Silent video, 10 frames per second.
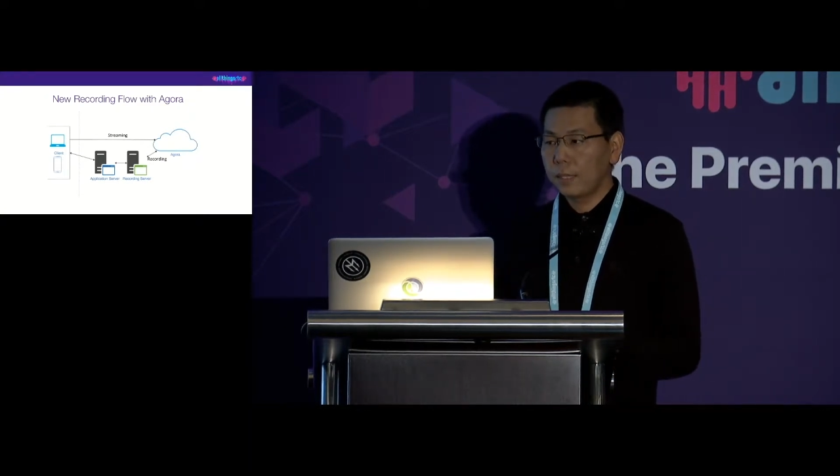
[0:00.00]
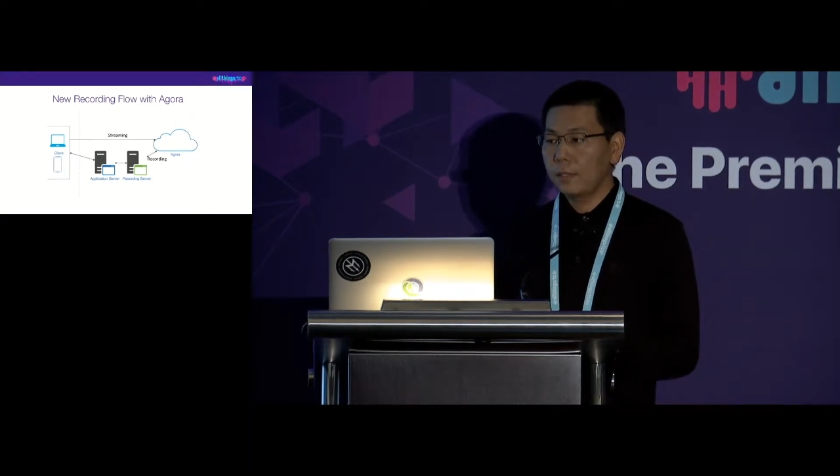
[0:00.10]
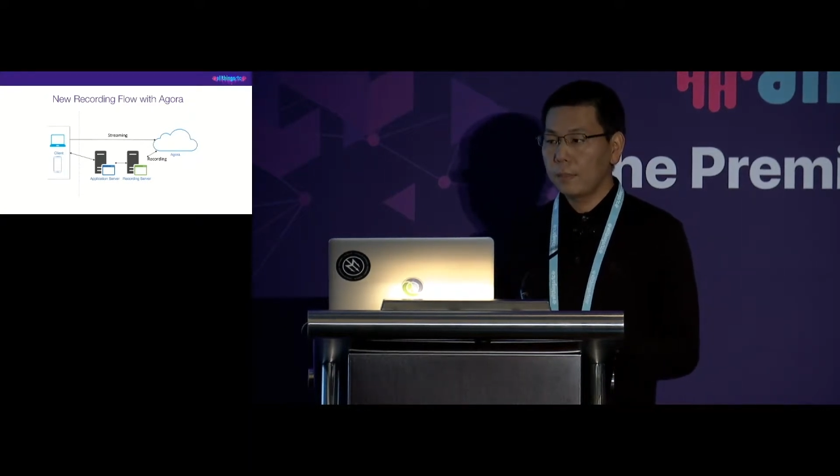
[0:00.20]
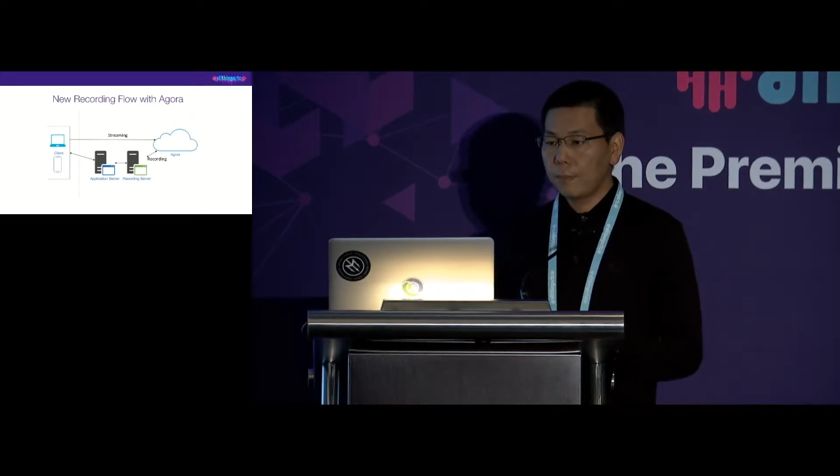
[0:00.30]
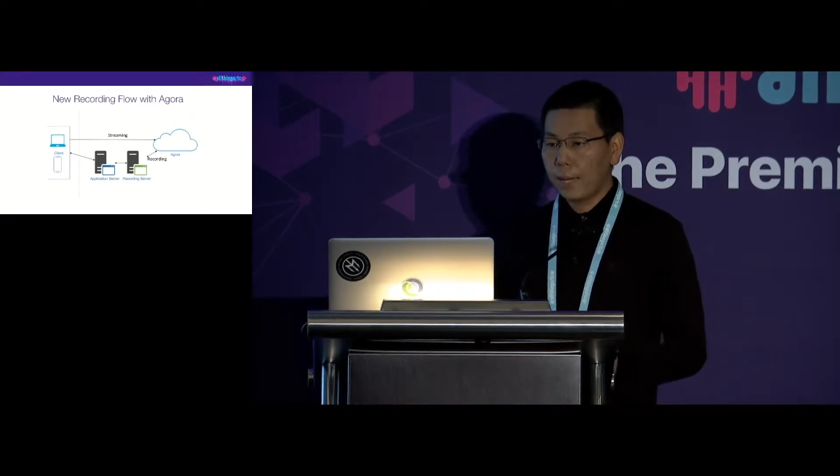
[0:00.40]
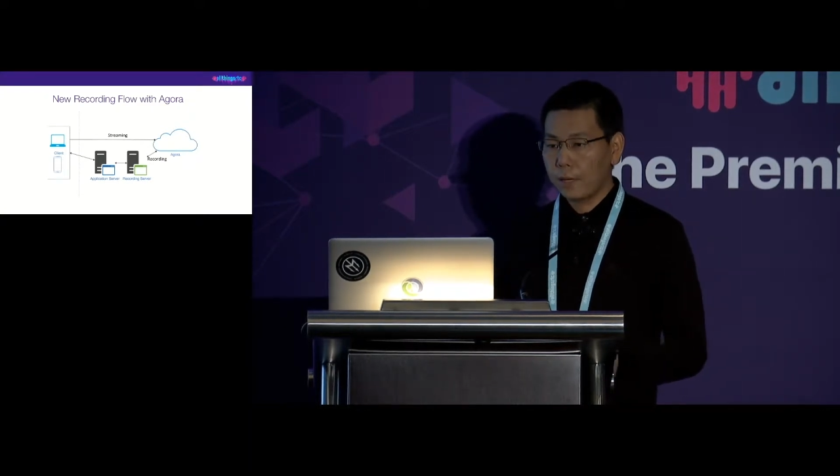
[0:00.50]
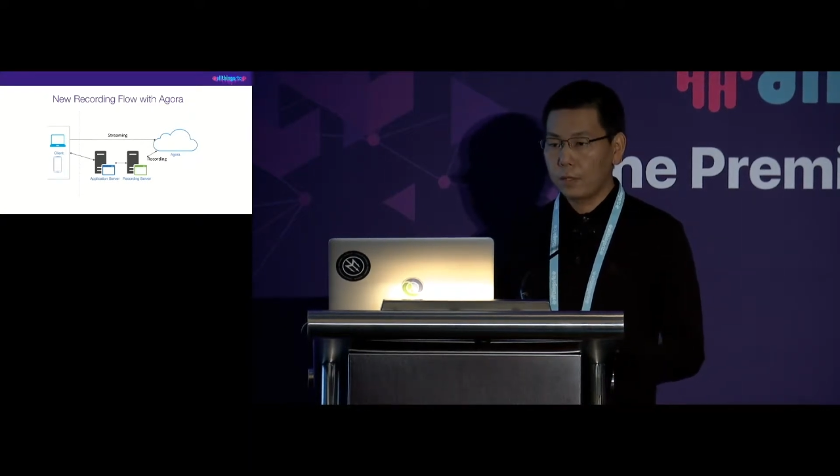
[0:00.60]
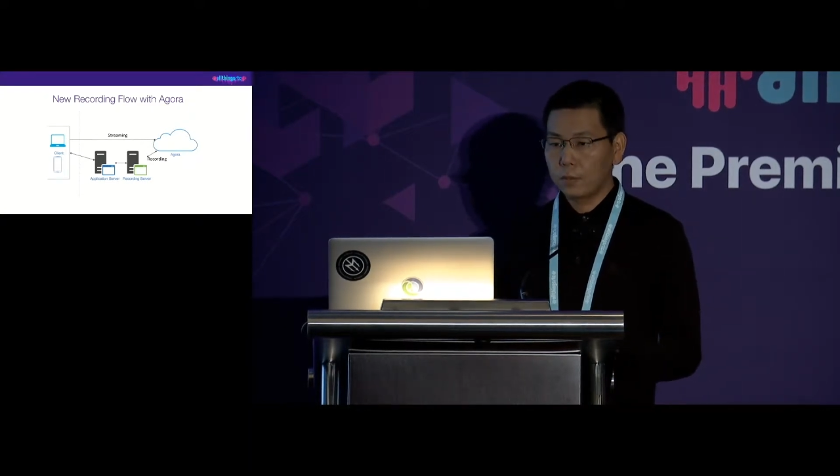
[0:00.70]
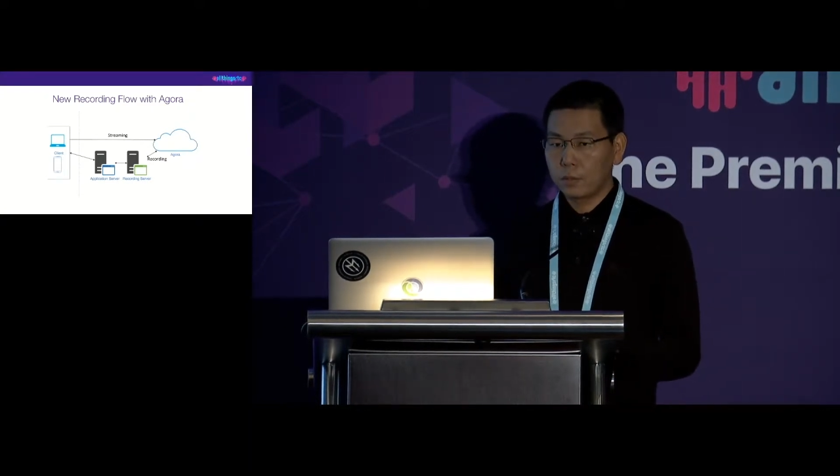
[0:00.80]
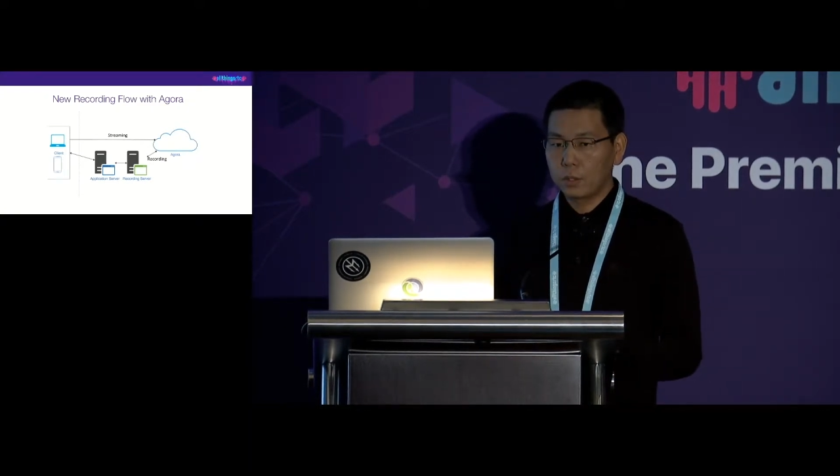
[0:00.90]
mainly
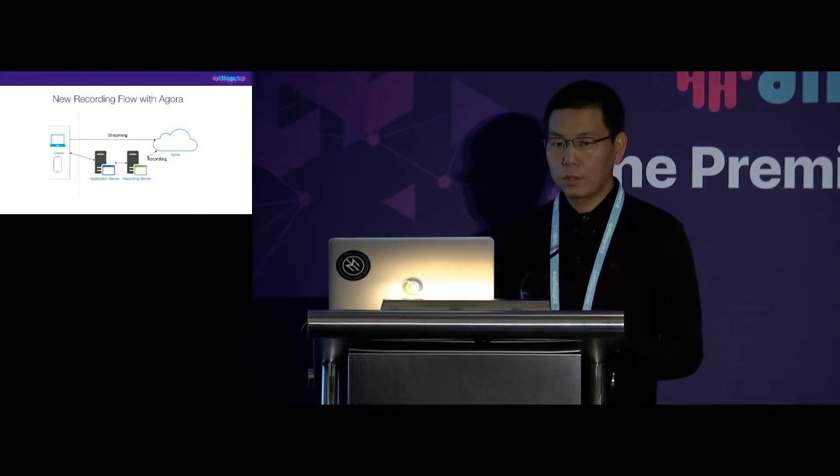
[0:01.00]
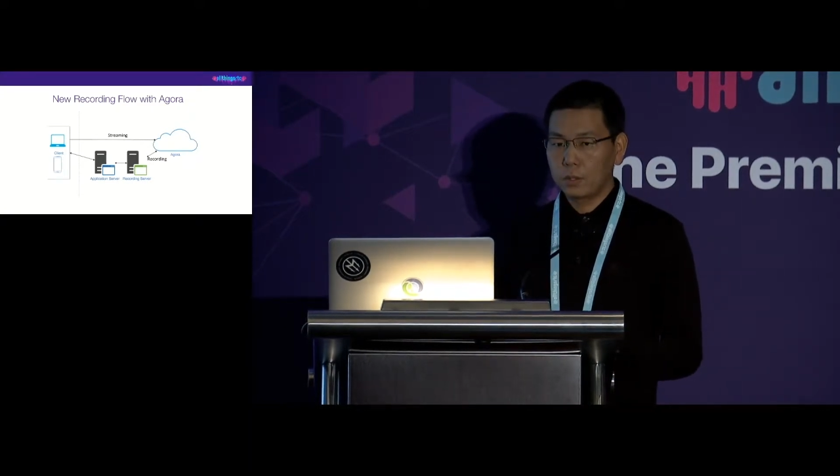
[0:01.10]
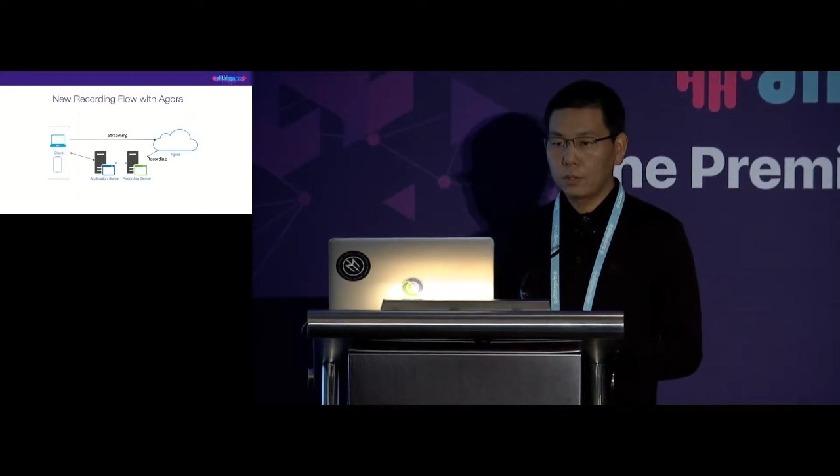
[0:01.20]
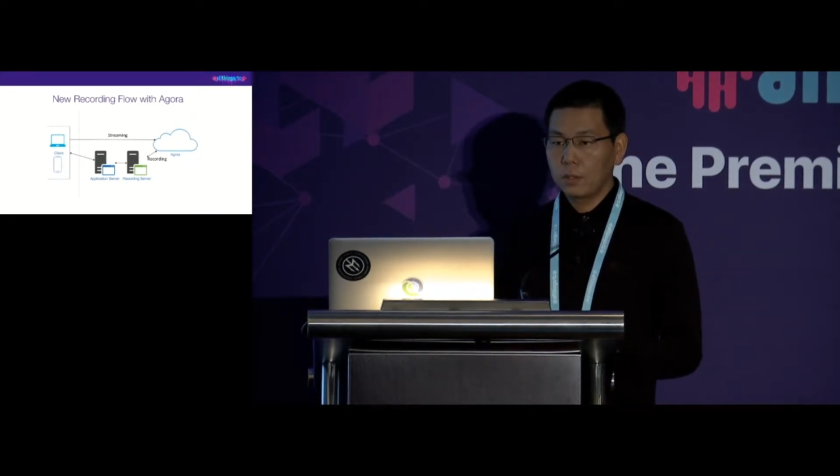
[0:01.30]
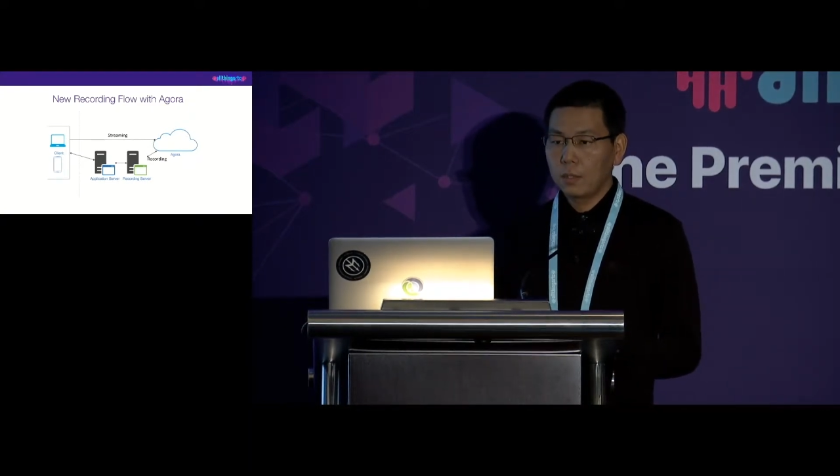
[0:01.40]
backend work.